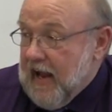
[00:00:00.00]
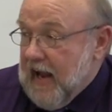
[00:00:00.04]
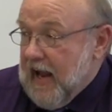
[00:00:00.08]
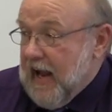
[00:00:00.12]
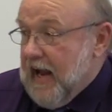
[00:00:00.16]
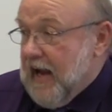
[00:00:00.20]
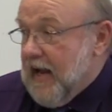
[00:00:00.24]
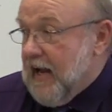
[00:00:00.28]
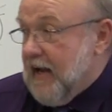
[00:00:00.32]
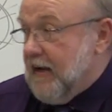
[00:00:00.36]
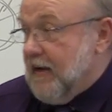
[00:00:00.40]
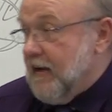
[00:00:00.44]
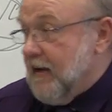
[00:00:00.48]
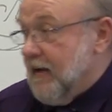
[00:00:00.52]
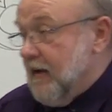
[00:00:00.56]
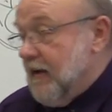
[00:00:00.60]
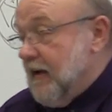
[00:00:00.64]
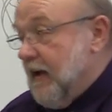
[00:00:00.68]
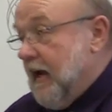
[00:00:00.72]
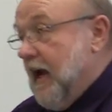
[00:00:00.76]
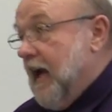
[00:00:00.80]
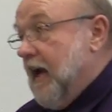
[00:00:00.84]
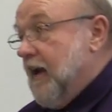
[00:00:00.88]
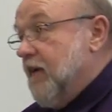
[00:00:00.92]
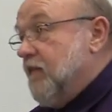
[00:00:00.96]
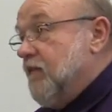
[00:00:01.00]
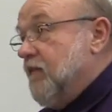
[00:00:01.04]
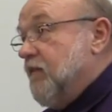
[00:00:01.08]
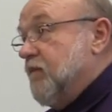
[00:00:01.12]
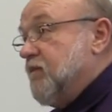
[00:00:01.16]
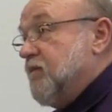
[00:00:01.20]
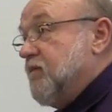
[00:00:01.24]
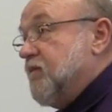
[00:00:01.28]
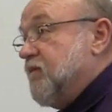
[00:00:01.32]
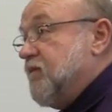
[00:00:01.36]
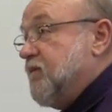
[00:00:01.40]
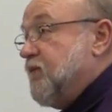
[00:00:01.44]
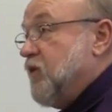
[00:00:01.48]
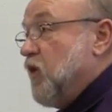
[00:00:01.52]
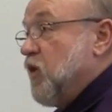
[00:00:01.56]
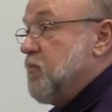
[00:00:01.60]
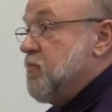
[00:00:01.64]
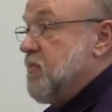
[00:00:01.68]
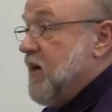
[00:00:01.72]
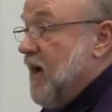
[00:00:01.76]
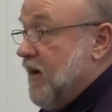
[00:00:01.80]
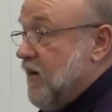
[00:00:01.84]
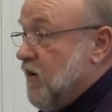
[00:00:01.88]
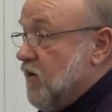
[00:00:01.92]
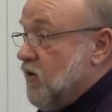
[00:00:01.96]
And for
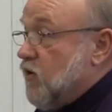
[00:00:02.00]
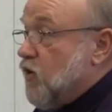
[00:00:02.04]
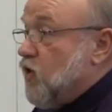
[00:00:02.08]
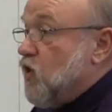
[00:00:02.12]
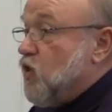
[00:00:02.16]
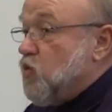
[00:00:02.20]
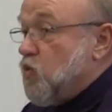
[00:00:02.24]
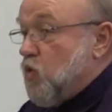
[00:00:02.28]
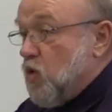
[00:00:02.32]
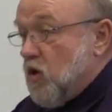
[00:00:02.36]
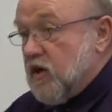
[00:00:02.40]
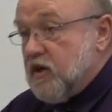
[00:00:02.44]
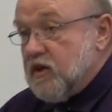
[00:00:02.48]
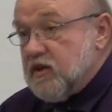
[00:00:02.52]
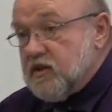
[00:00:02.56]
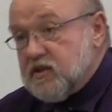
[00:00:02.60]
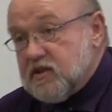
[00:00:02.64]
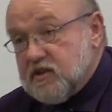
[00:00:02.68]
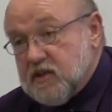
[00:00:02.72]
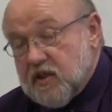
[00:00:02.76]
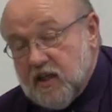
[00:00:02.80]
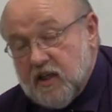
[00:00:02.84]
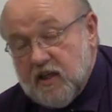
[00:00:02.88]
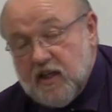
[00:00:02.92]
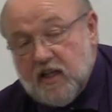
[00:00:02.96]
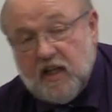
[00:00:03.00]
better or worse,